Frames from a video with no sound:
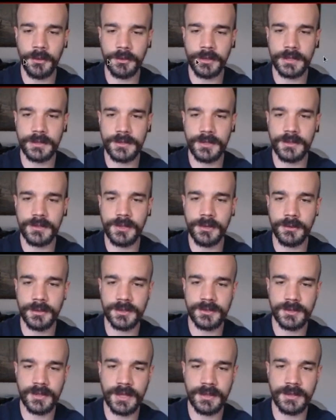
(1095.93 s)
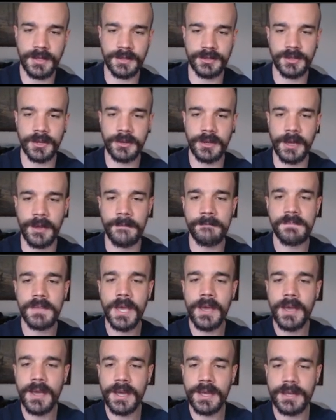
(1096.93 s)
told it to do is said this, okay,
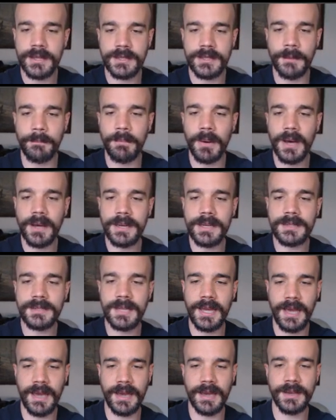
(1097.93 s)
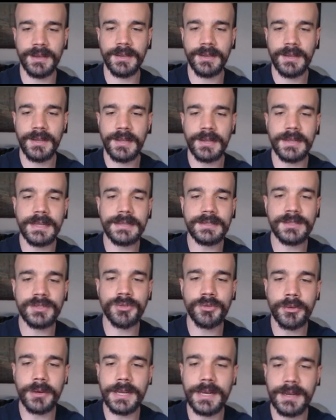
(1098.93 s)
the body tag, let's
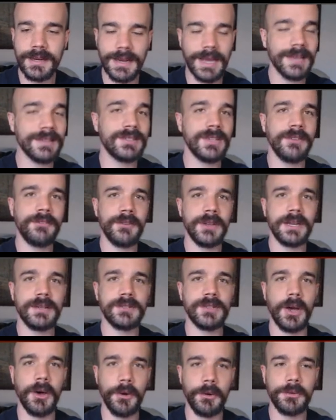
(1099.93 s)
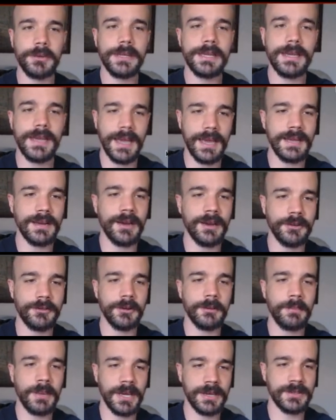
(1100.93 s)
treat it as if it is only 800